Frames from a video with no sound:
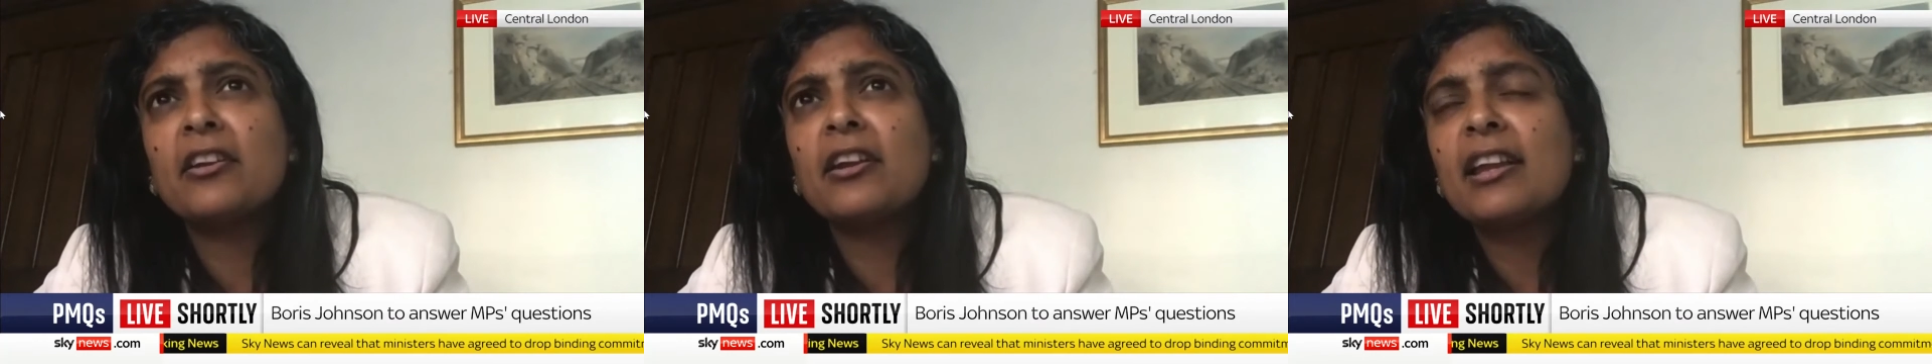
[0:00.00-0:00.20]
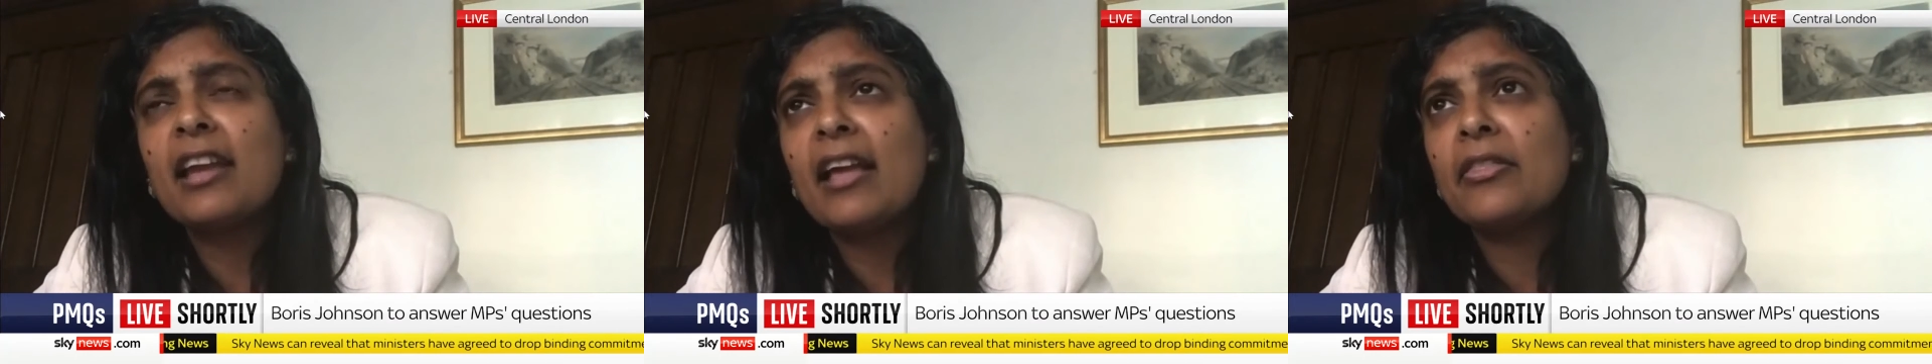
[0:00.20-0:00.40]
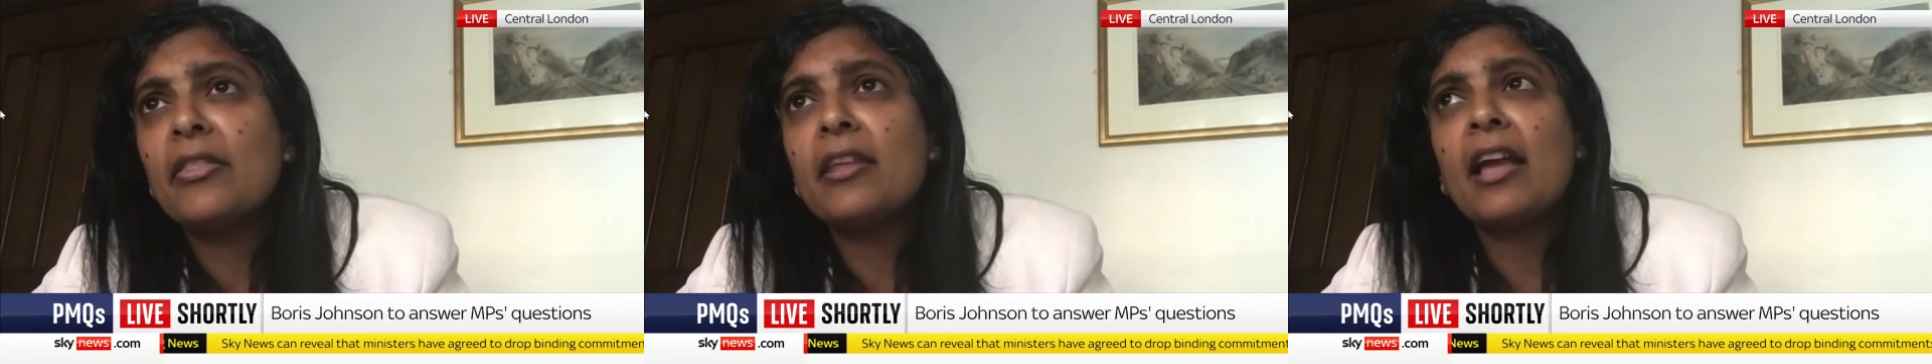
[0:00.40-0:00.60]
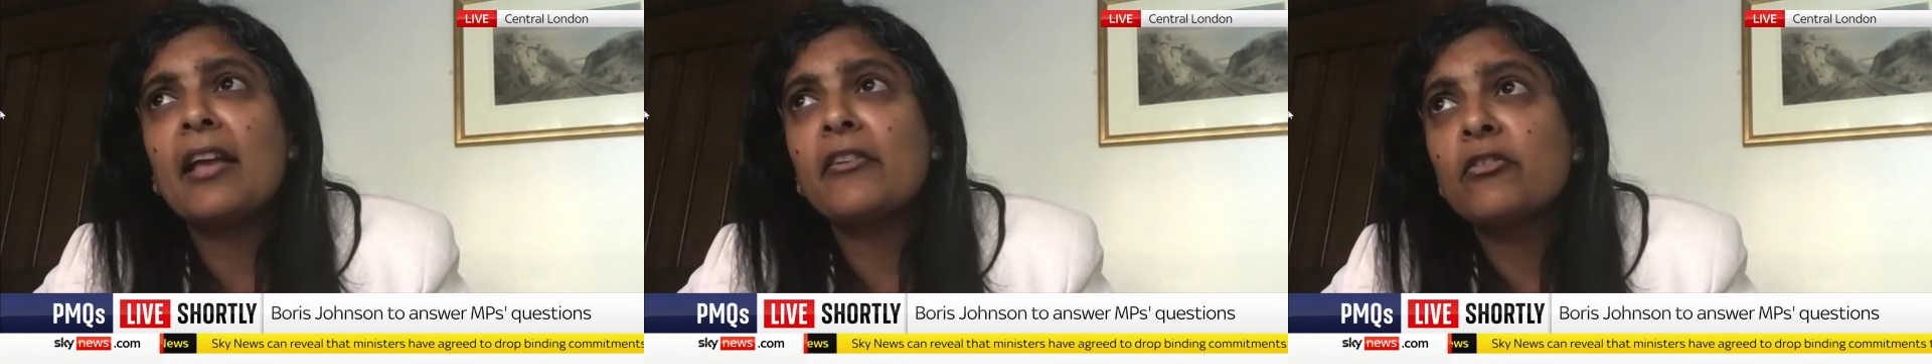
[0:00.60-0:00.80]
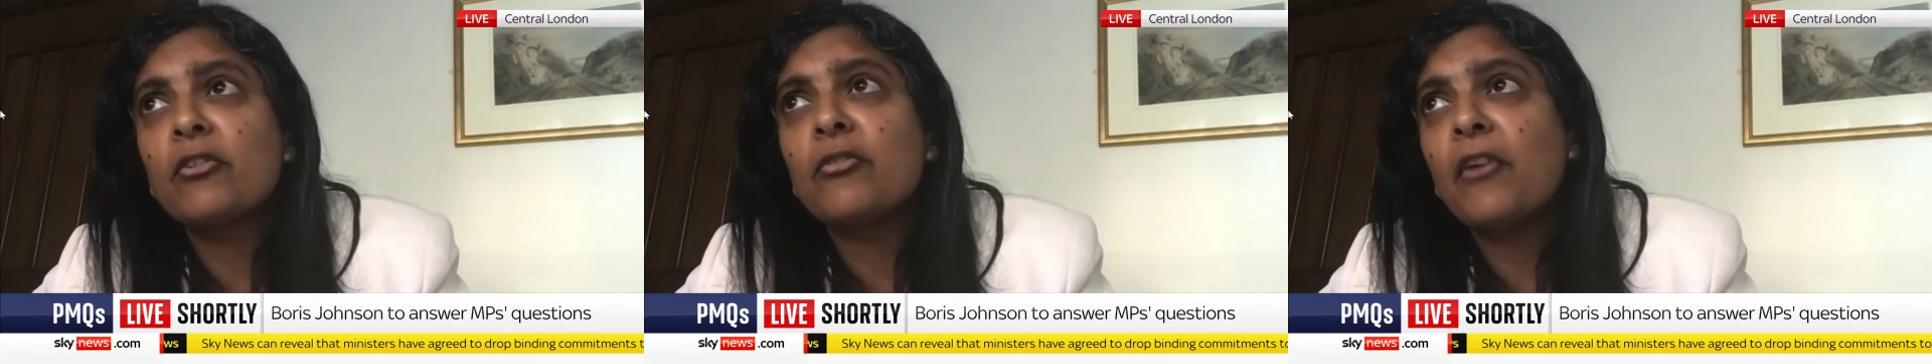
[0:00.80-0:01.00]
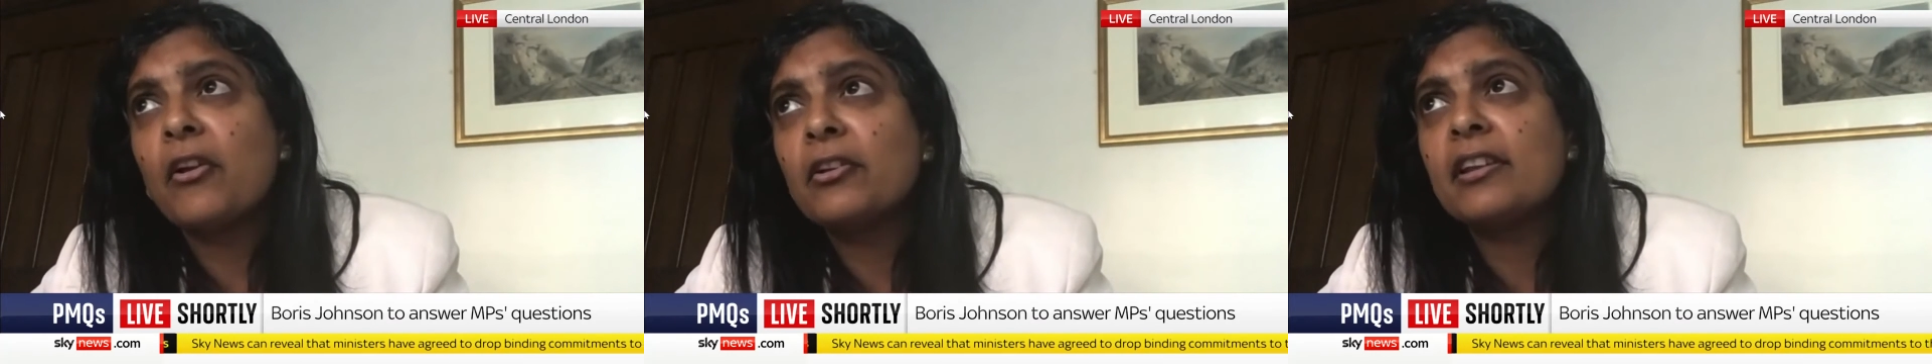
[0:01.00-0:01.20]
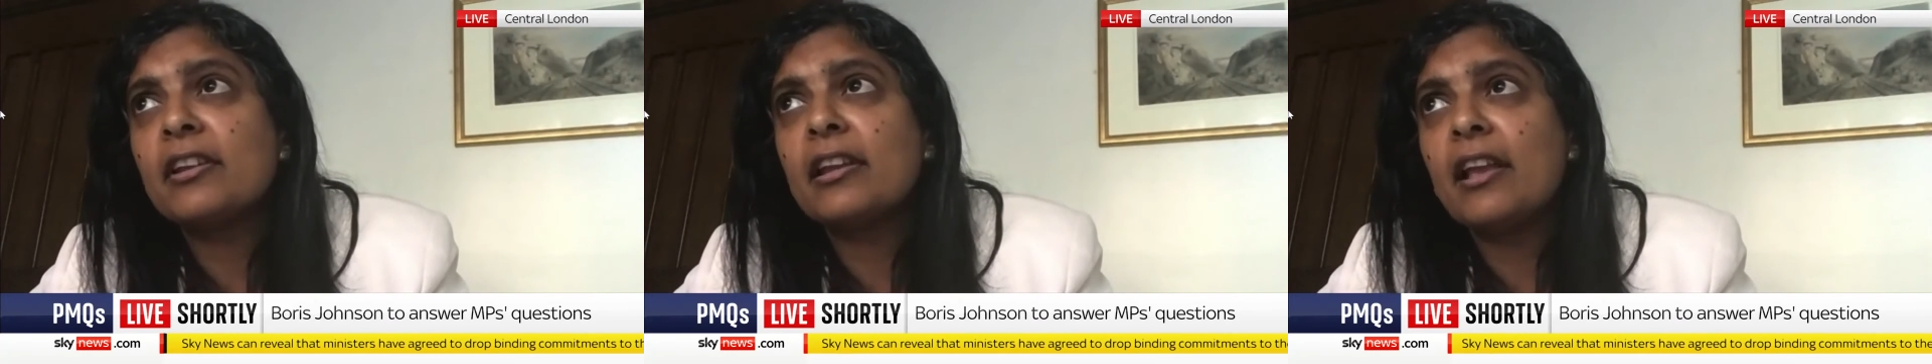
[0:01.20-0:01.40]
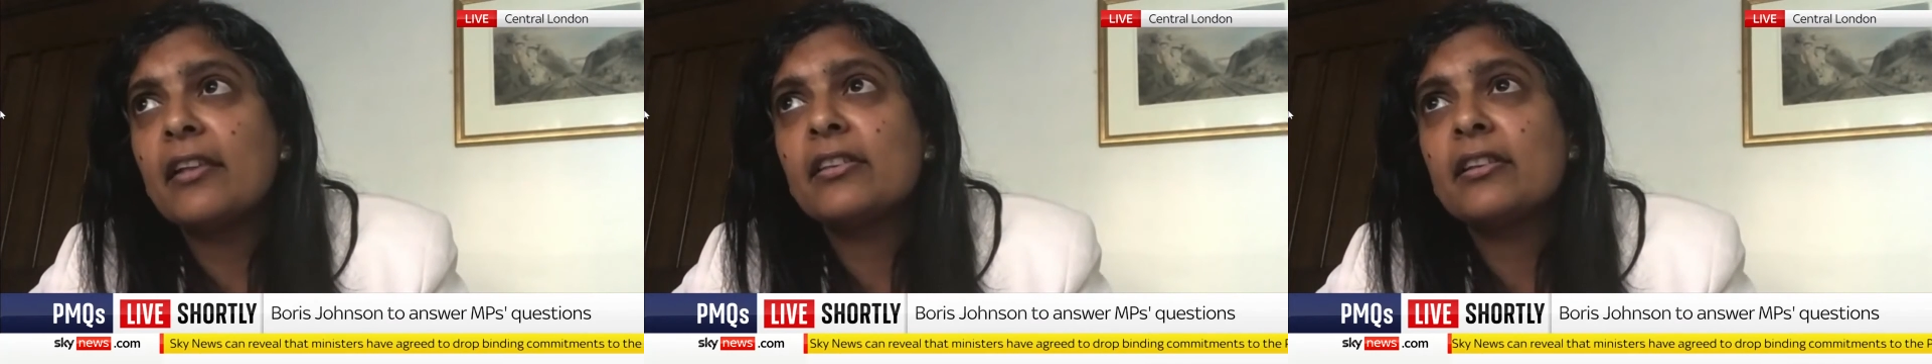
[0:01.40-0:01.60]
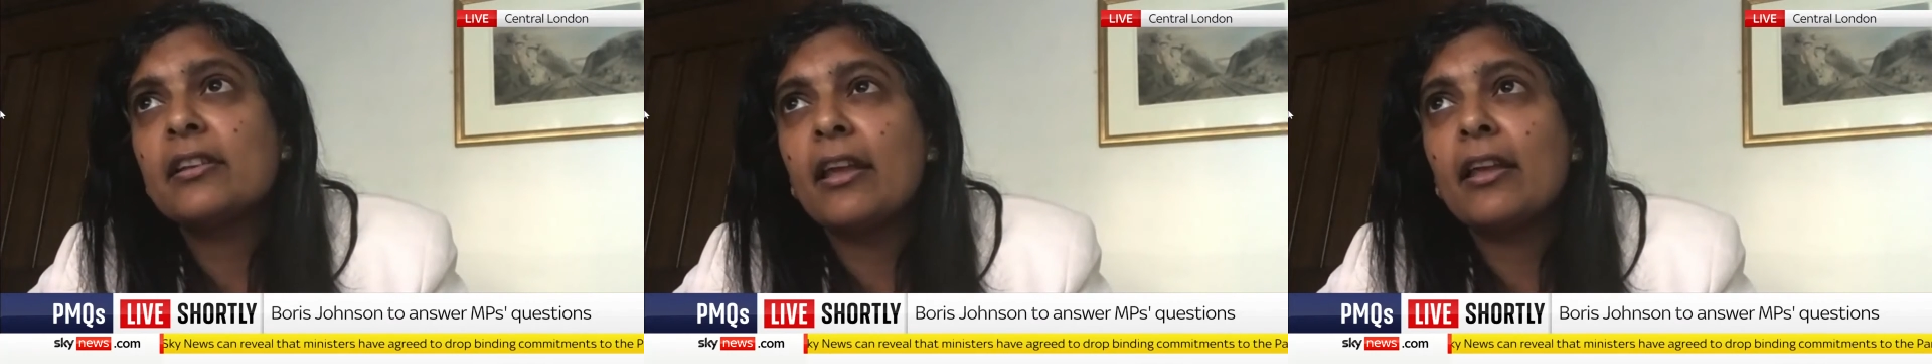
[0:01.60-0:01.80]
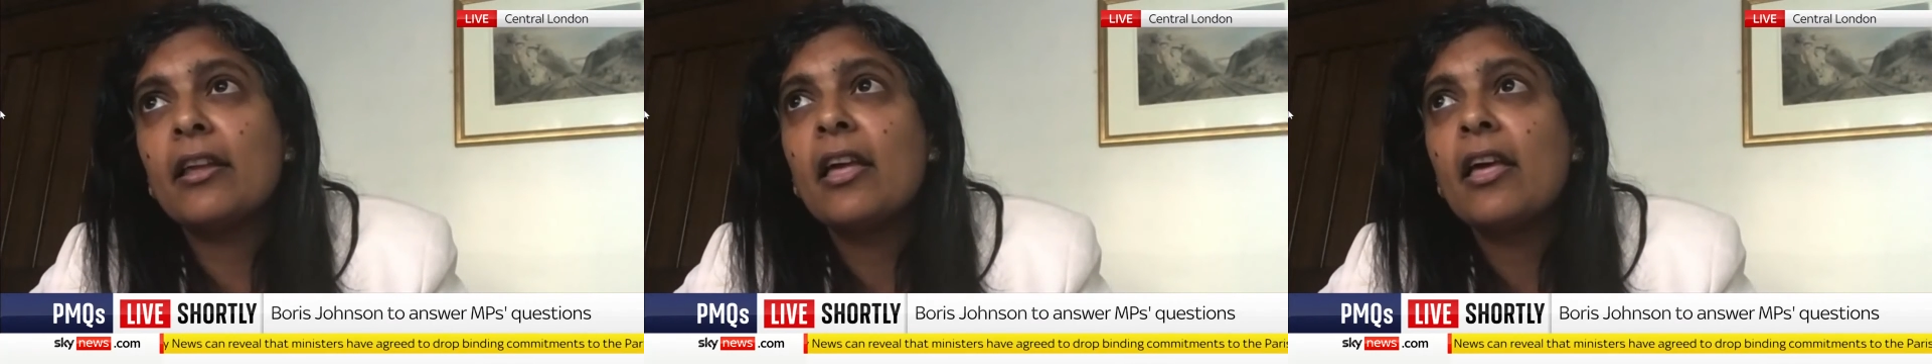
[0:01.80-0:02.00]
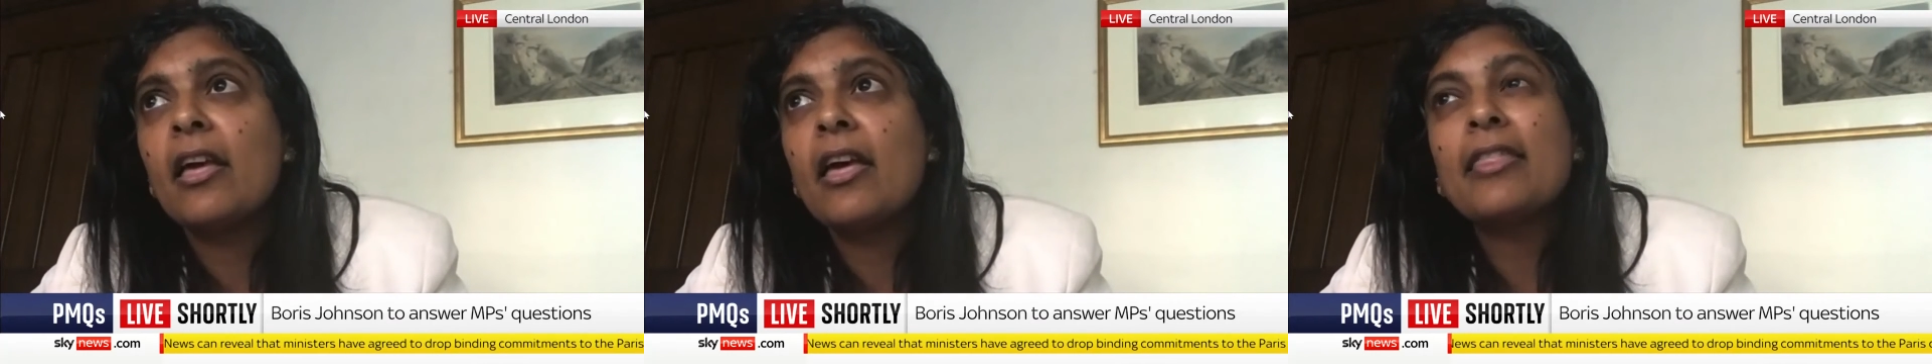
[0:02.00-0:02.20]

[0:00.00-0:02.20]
And again, the extra funding yesterday,